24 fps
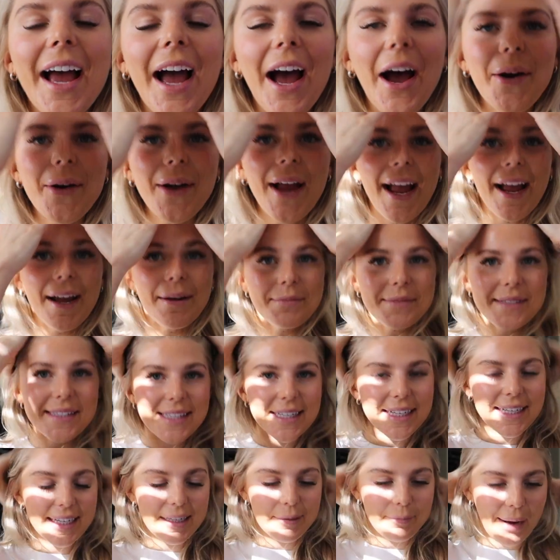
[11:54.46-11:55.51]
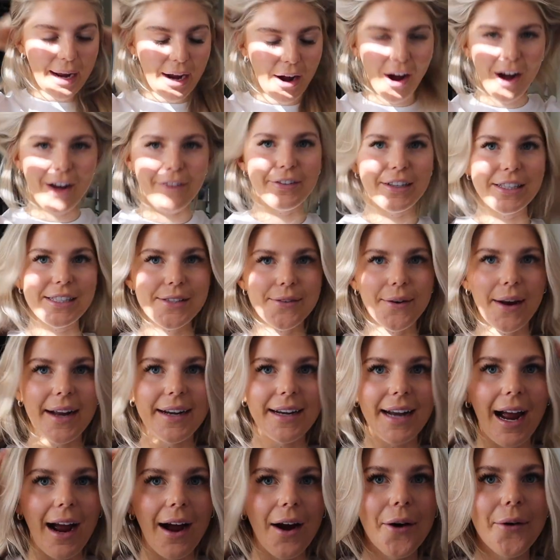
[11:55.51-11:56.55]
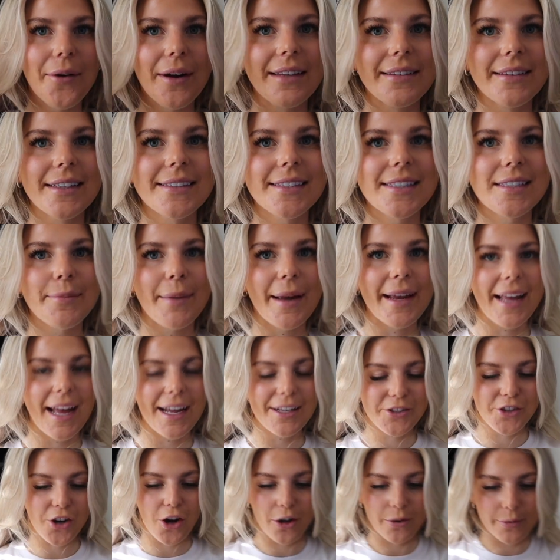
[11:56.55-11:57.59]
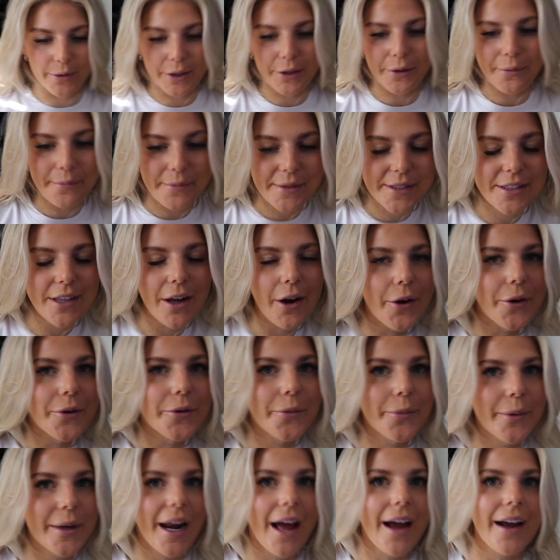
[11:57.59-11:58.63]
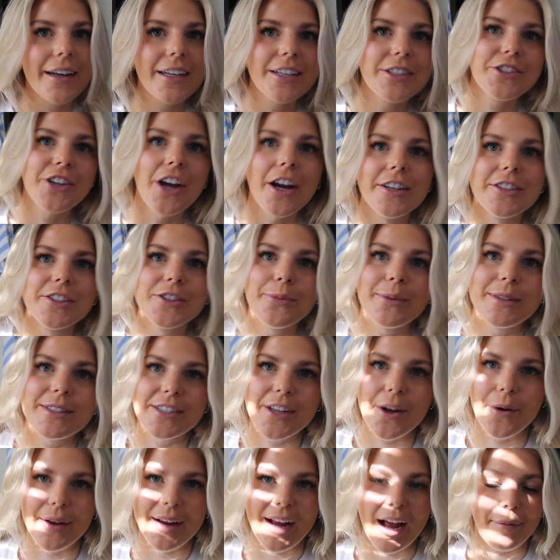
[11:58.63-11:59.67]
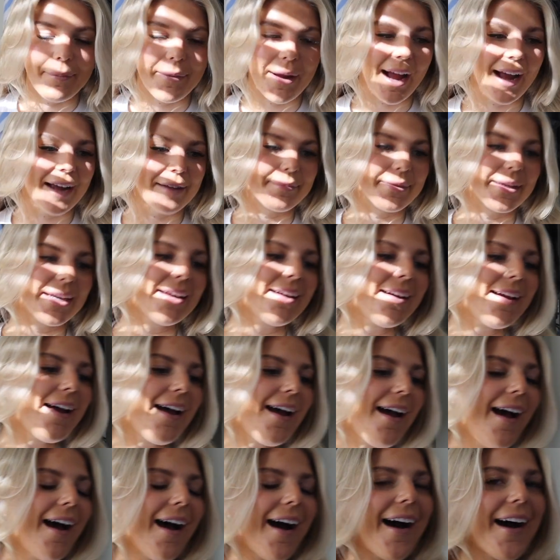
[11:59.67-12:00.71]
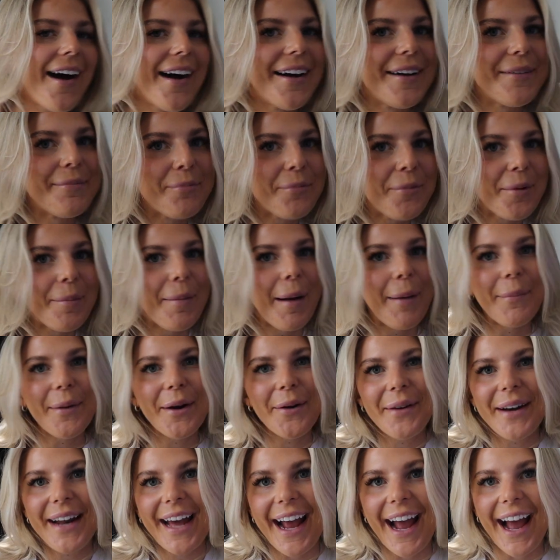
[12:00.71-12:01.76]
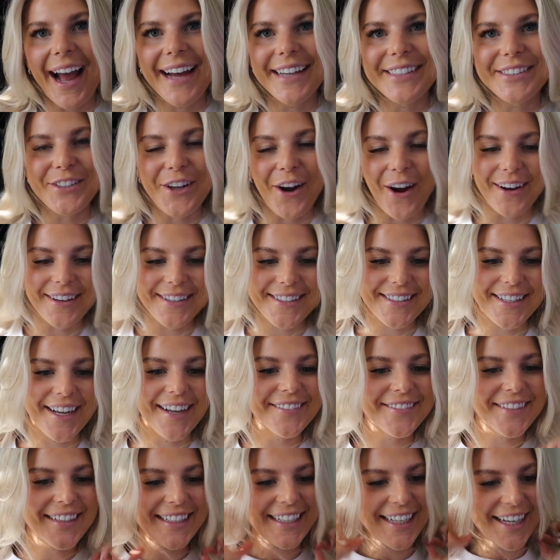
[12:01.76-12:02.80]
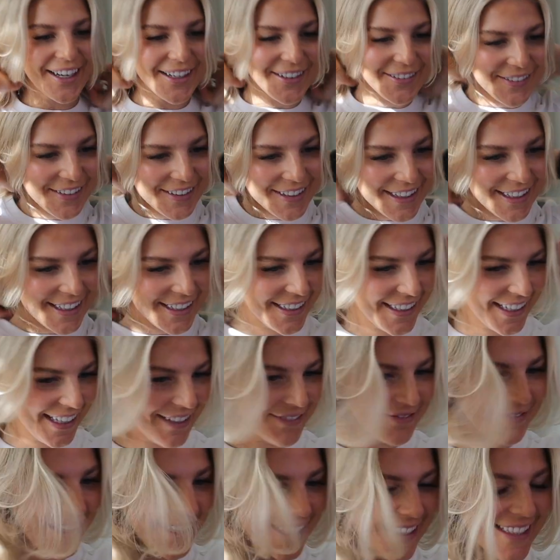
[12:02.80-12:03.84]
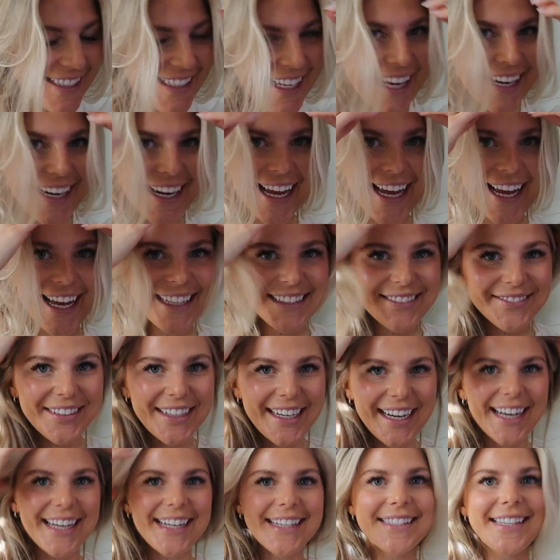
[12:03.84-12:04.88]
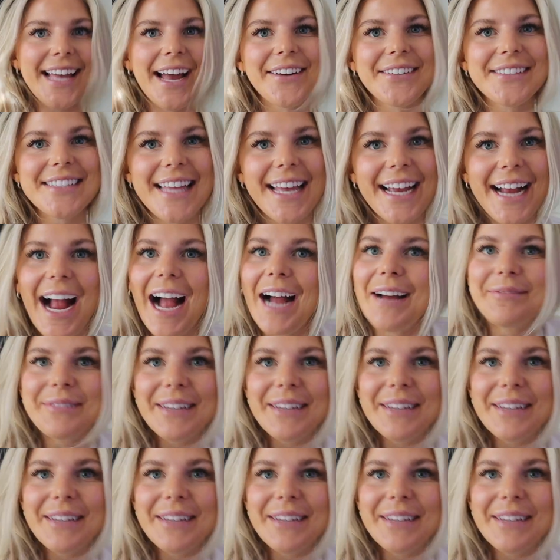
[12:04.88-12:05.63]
Okay, I'm sitting in my office right now, and this is my catch-all room, so we're not gonna judge what's going on behind me. Remember when I had dog stuff in here for literally months on end because I was like, I'm